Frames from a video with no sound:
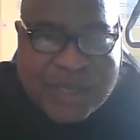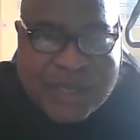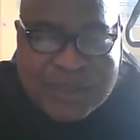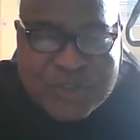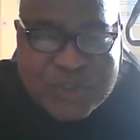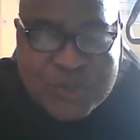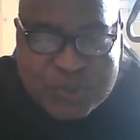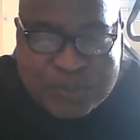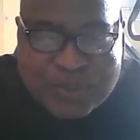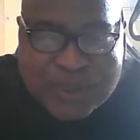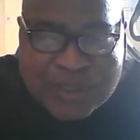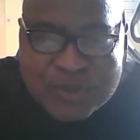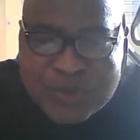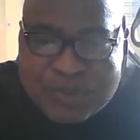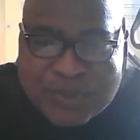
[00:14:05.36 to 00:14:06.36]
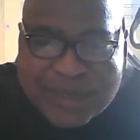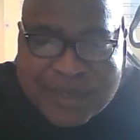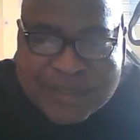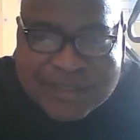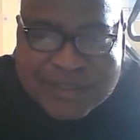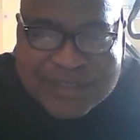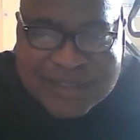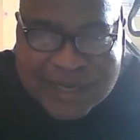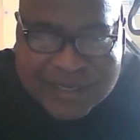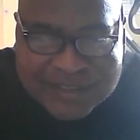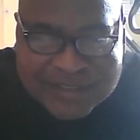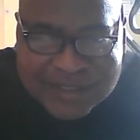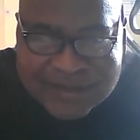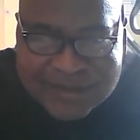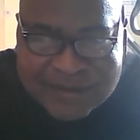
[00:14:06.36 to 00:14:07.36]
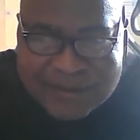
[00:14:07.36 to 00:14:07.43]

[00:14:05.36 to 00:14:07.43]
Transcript: are super excited.